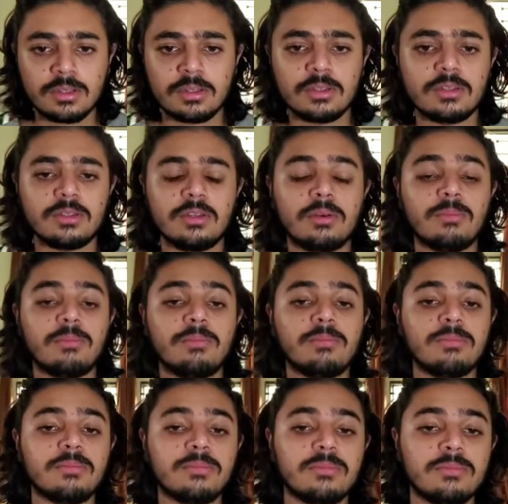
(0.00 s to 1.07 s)
Yep.
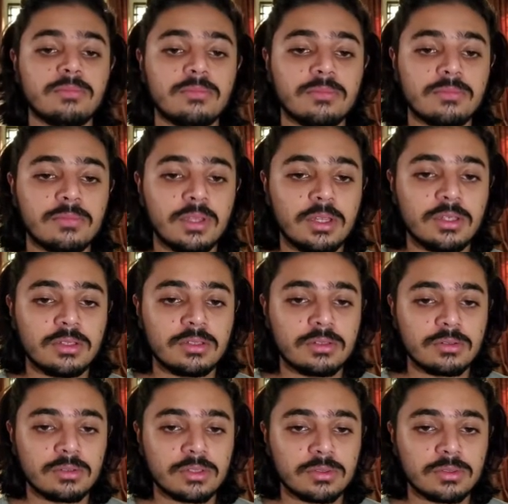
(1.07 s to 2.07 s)
So as you